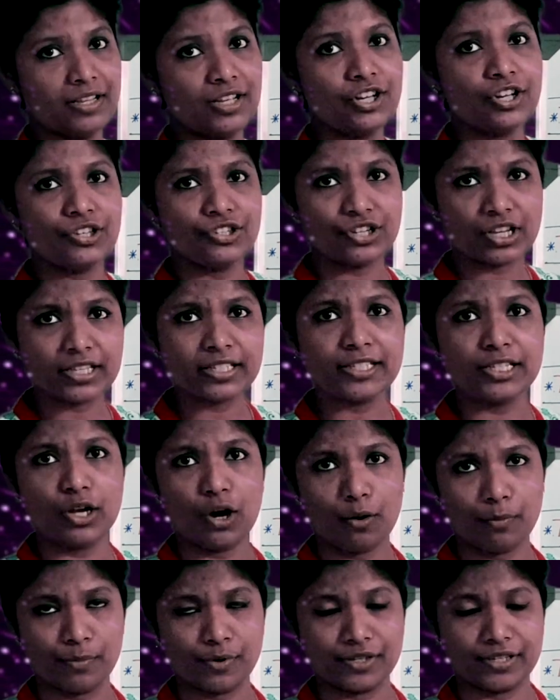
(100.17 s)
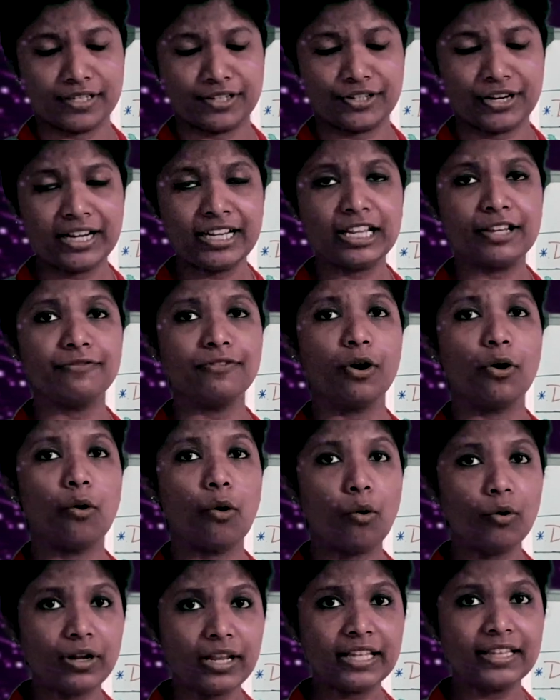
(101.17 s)
Just the opposite, right? If you're
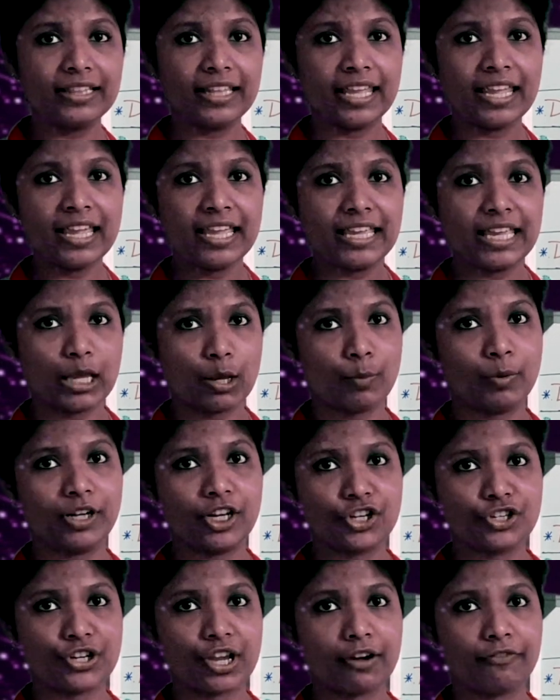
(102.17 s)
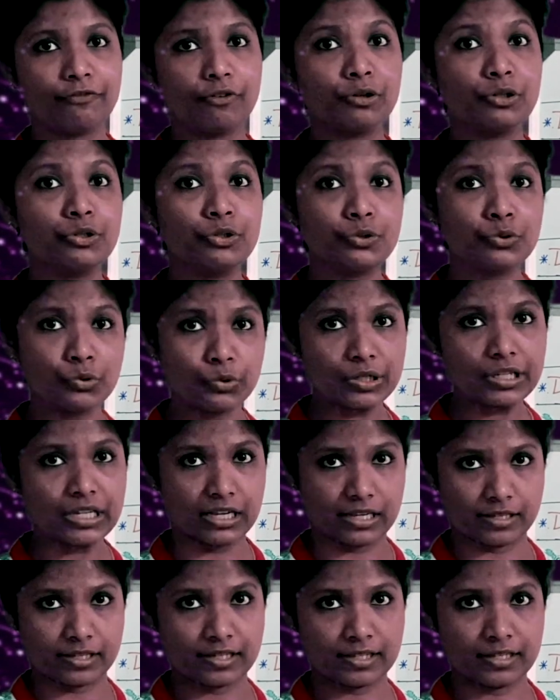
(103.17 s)
holding the equity share for 2
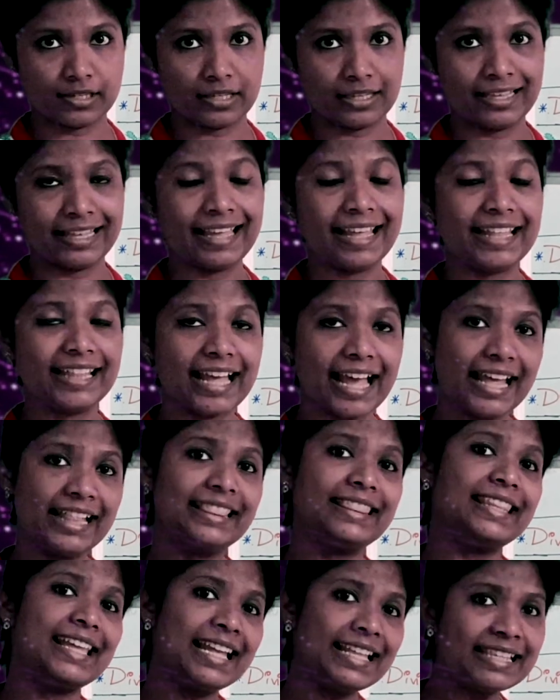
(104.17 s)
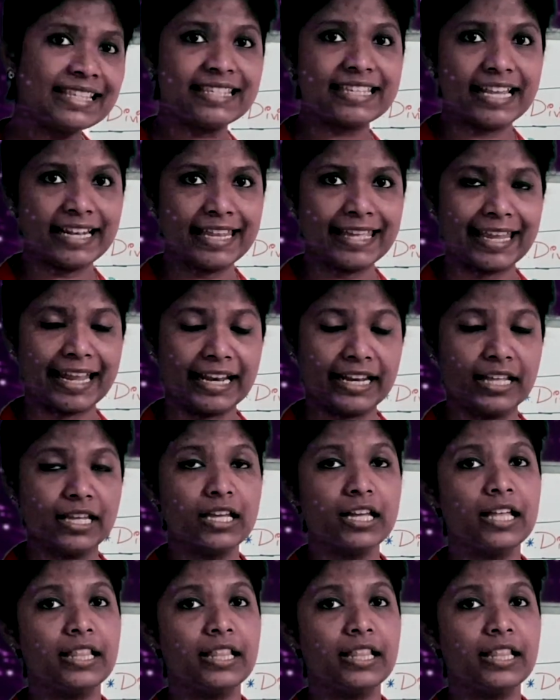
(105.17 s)
years and then selling it,